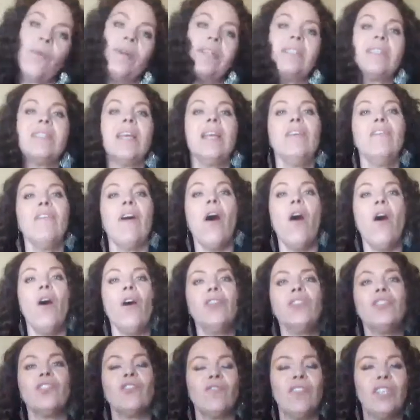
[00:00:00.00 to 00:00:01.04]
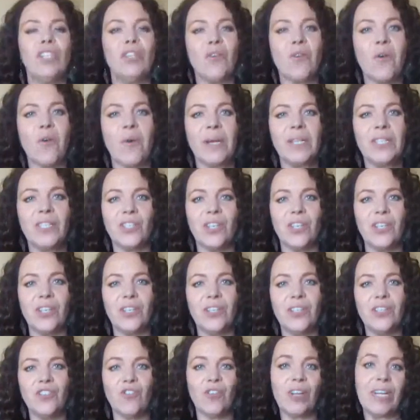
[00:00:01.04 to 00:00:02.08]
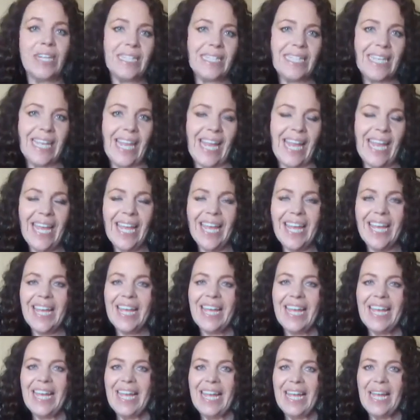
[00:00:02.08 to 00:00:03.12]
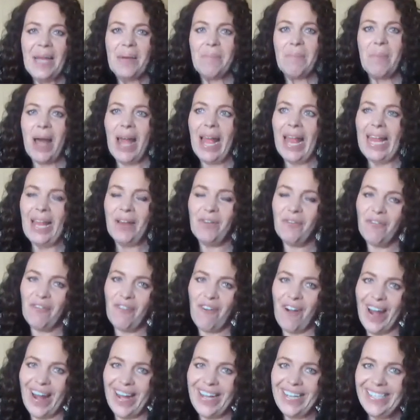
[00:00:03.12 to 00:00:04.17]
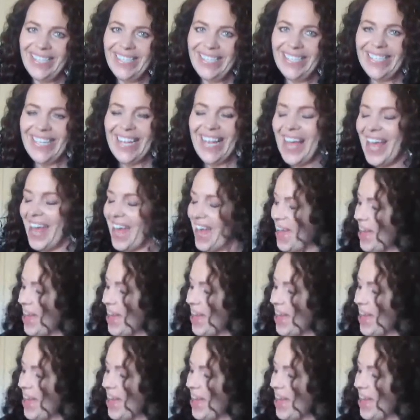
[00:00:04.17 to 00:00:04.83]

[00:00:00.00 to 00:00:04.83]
I thought instead of answering your question, Trinity, my little friend,